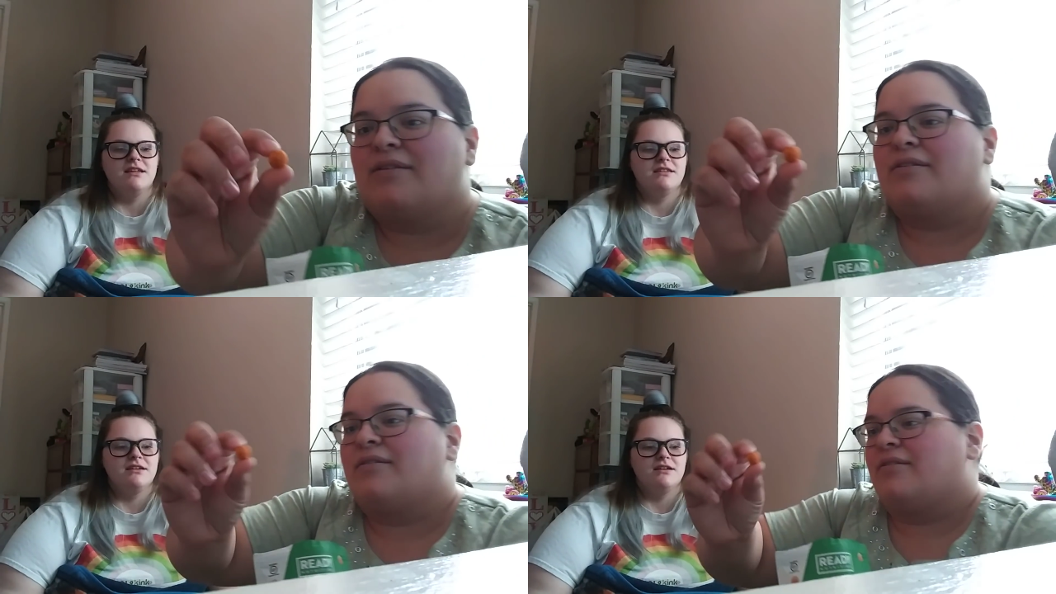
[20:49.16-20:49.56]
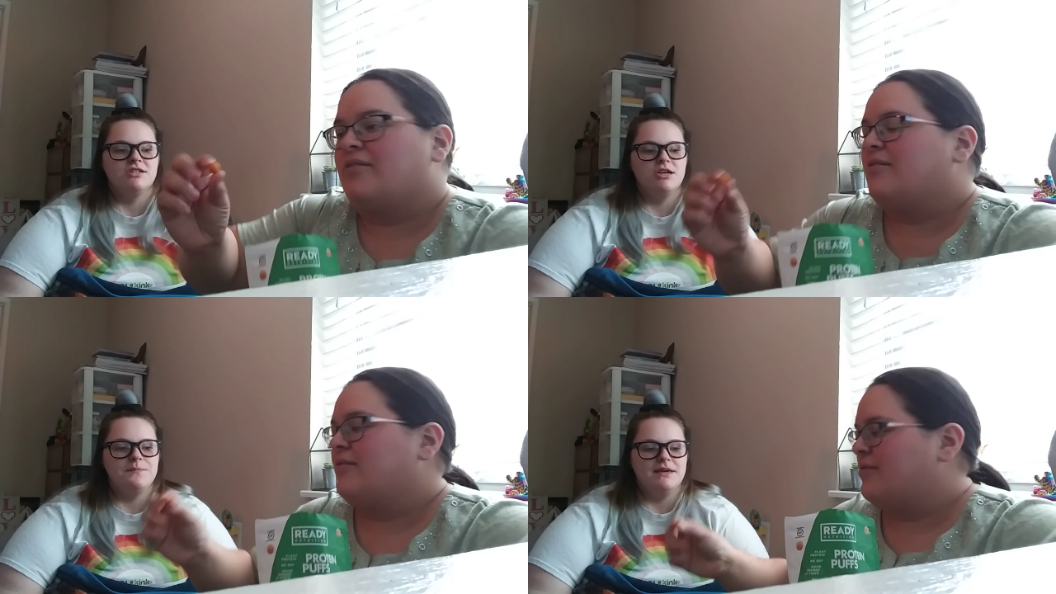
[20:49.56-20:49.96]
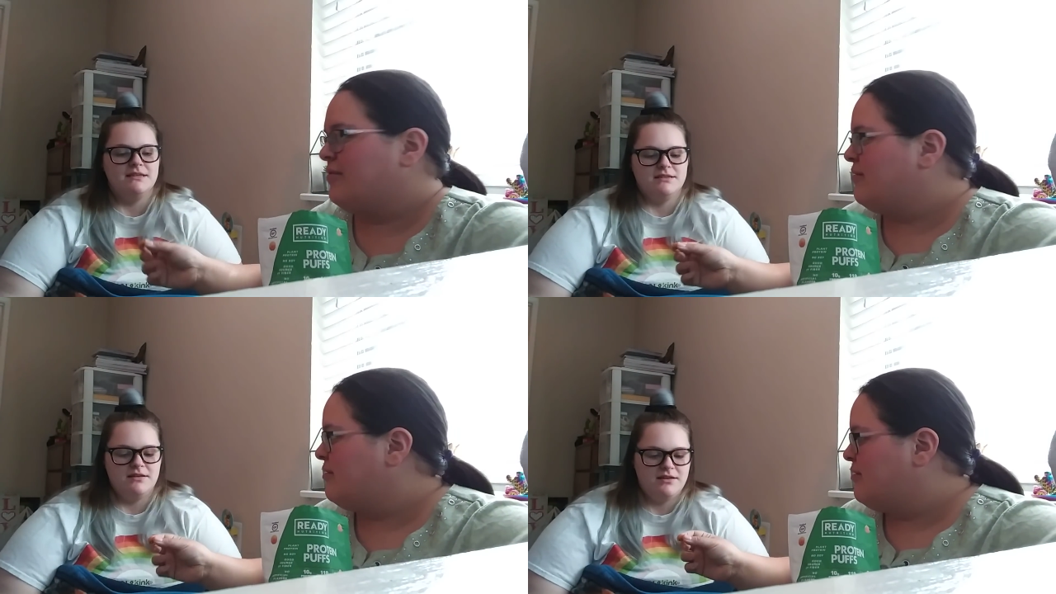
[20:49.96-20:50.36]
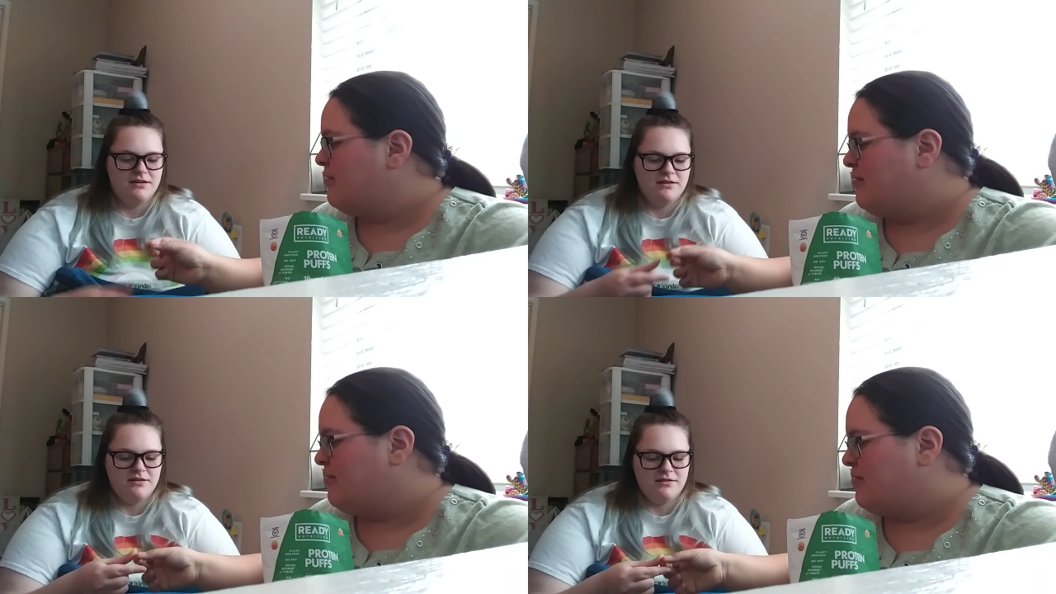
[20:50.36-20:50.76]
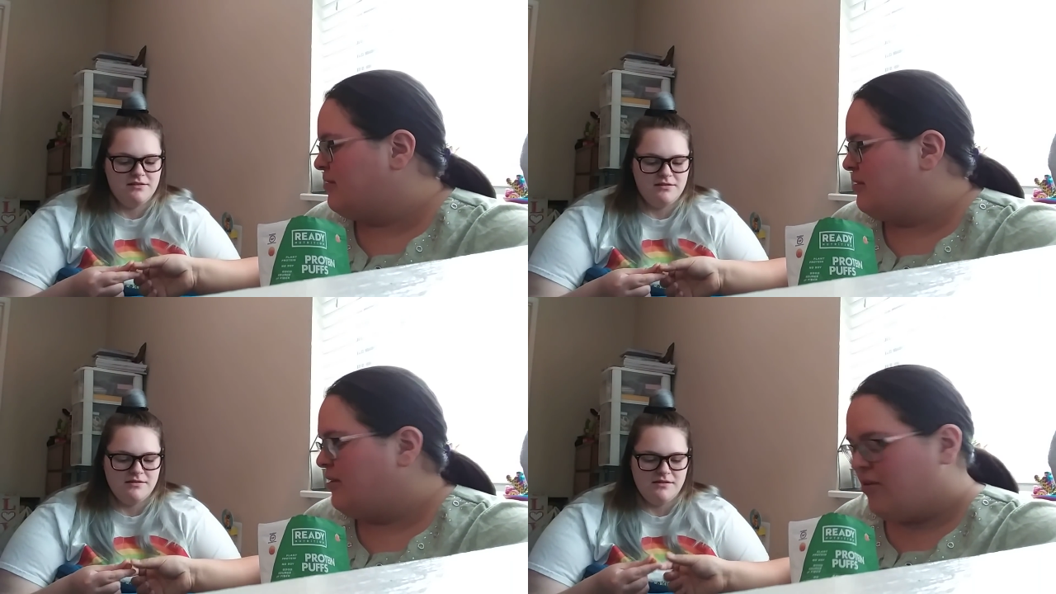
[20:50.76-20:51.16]
Speaker 1: I thought they're chickpeas.
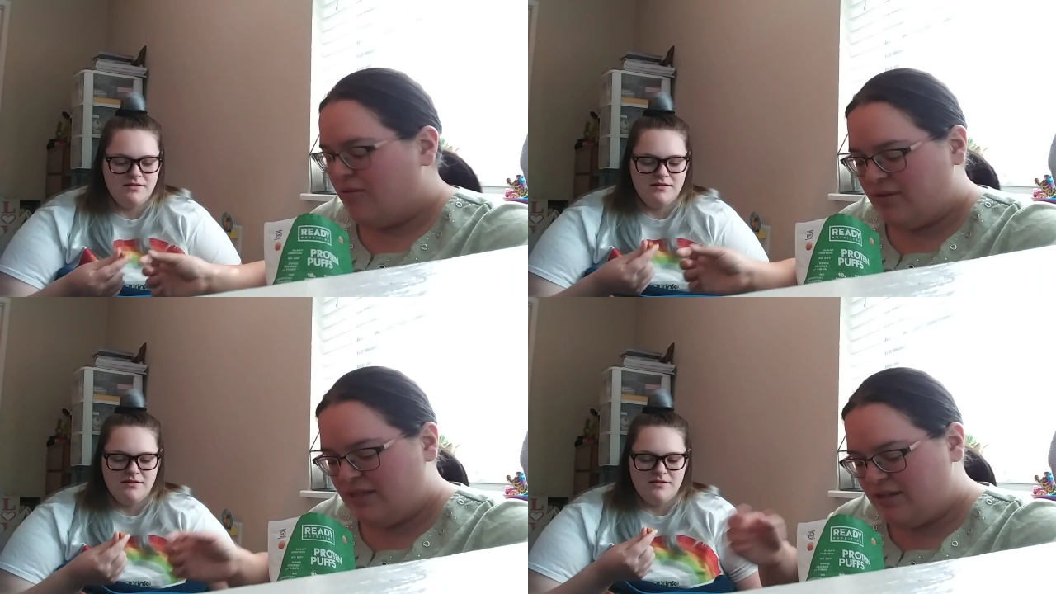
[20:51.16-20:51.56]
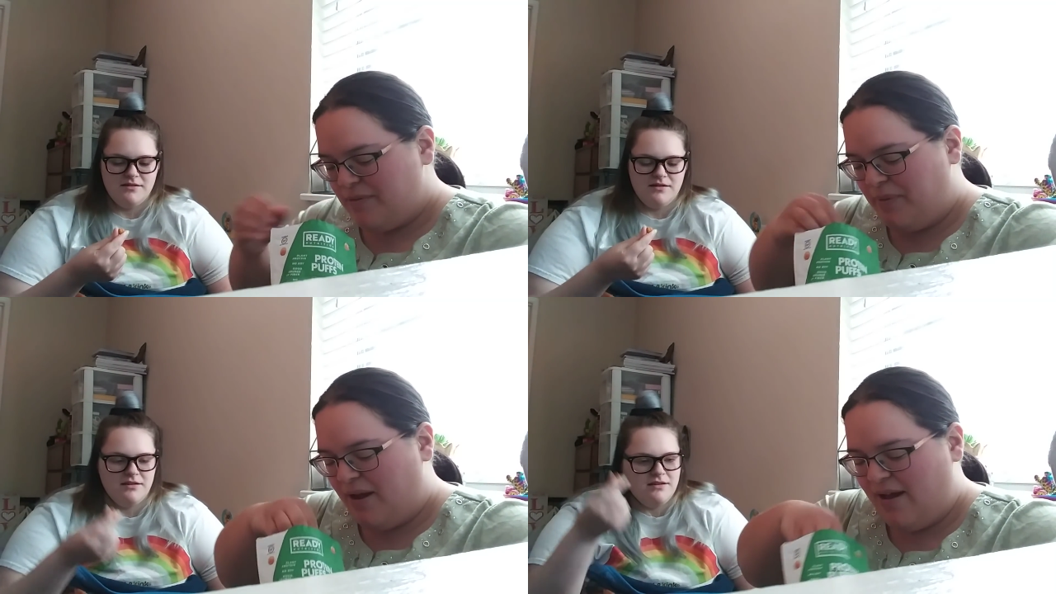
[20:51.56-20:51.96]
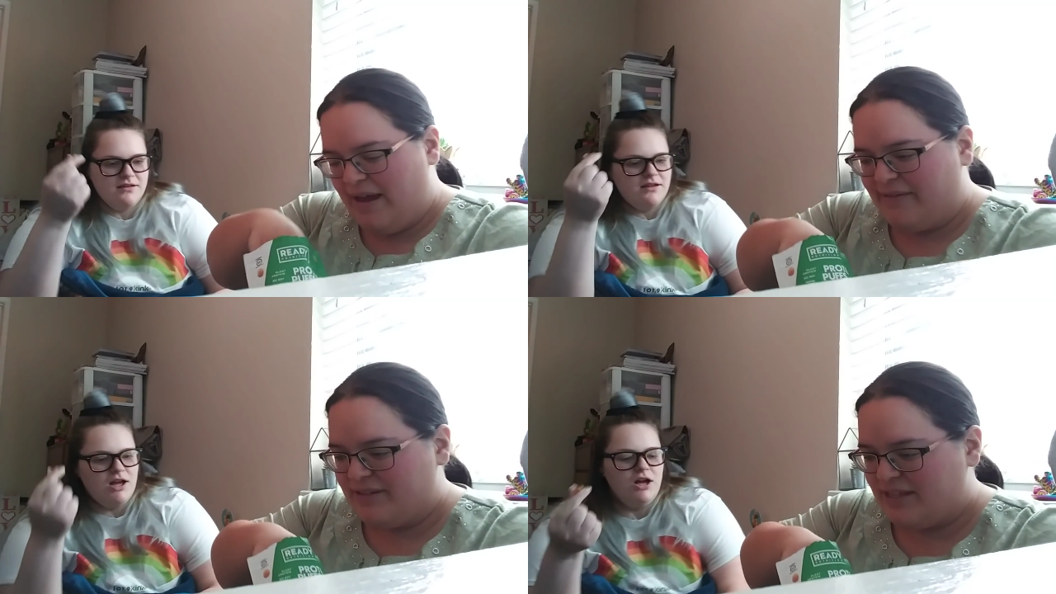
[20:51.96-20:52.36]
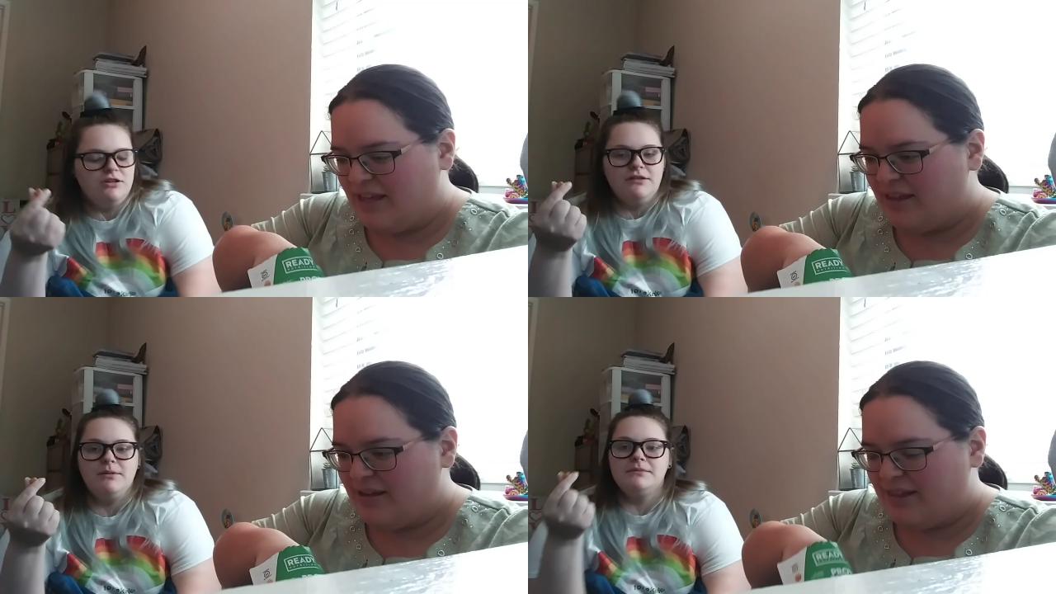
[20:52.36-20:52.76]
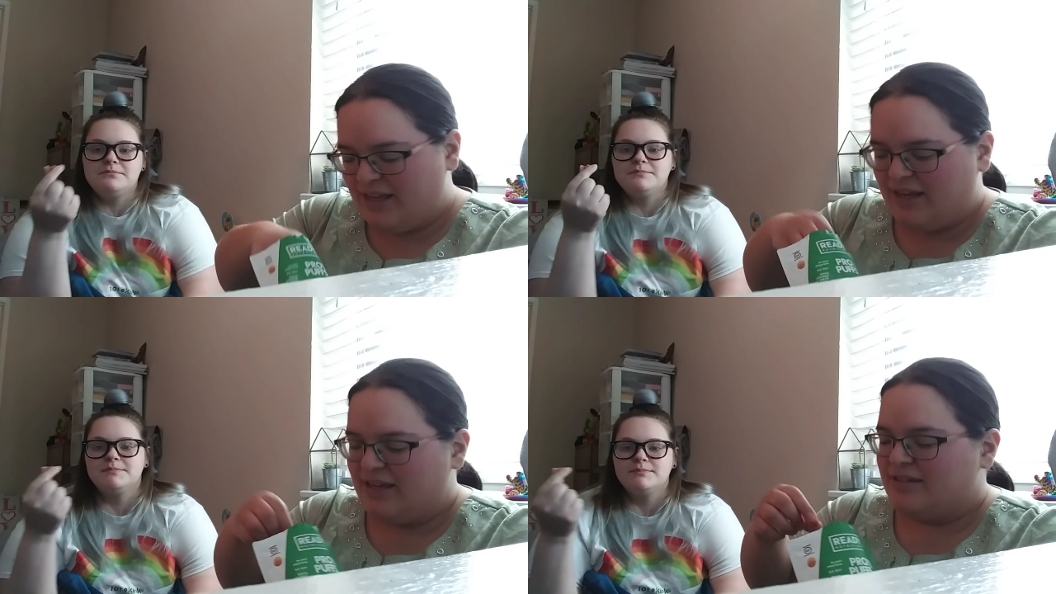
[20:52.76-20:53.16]
Speaker 2: No, these are puffs. the
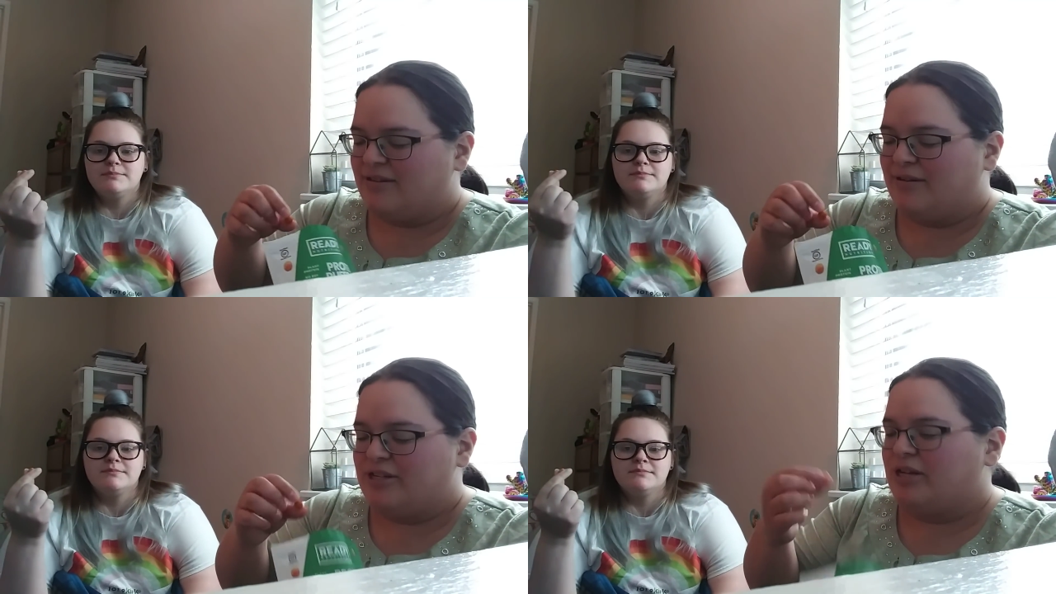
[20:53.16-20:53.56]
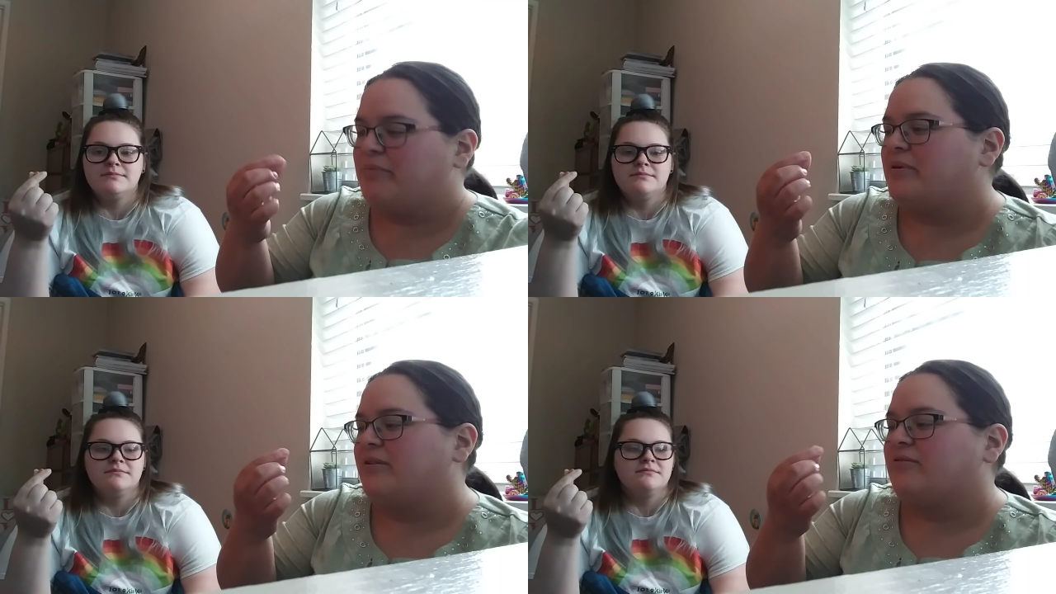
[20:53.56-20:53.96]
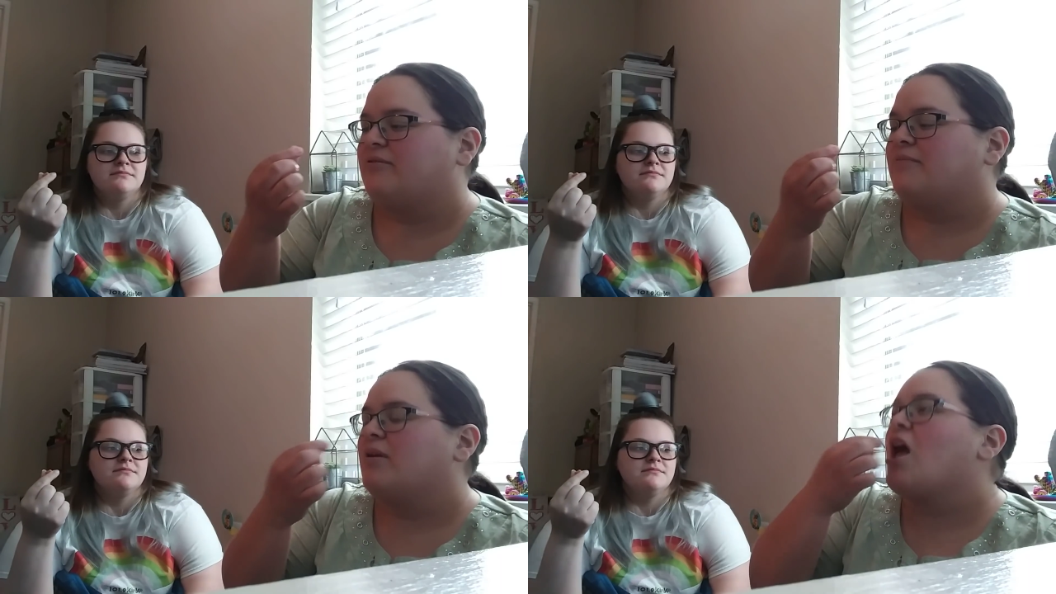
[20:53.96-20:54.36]
other things are chickpeas.